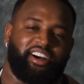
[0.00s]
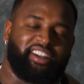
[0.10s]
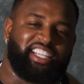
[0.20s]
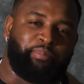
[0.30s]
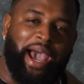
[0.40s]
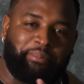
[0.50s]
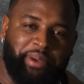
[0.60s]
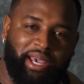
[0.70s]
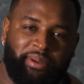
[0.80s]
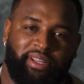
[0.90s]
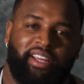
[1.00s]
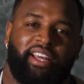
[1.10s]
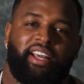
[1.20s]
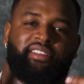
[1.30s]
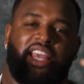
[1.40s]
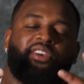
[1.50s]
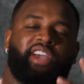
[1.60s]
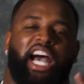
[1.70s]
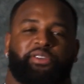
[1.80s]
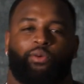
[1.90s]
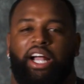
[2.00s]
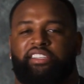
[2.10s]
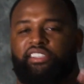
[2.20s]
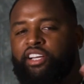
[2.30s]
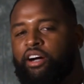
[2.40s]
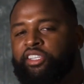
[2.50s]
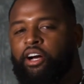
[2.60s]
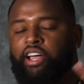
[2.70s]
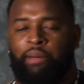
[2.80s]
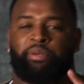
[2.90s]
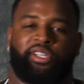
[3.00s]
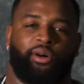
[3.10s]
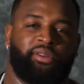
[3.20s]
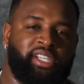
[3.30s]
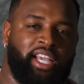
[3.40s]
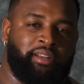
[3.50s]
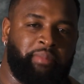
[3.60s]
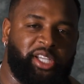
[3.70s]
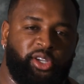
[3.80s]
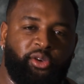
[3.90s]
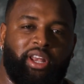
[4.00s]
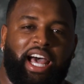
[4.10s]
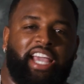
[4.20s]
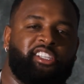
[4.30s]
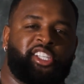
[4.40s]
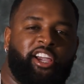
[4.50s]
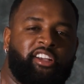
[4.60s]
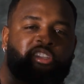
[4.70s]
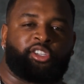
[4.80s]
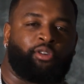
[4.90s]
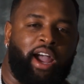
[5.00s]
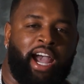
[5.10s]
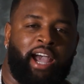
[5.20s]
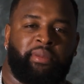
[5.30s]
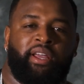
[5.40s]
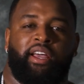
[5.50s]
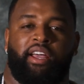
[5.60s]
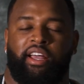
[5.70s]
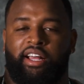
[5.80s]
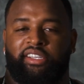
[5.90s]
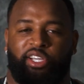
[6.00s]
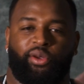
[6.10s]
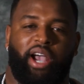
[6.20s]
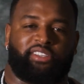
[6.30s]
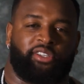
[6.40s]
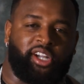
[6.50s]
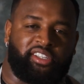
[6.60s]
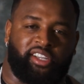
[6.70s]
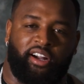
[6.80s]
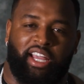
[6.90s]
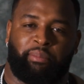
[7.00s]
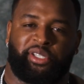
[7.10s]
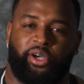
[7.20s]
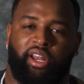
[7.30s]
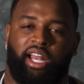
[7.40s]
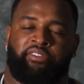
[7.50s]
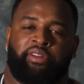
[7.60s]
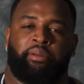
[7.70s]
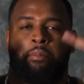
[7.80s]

Talk is back, baby. Thank you guys for watching Chalk Talk episode 10. Make sure you like, share, and subscribe. See you guys on Chalk Talk episode 11.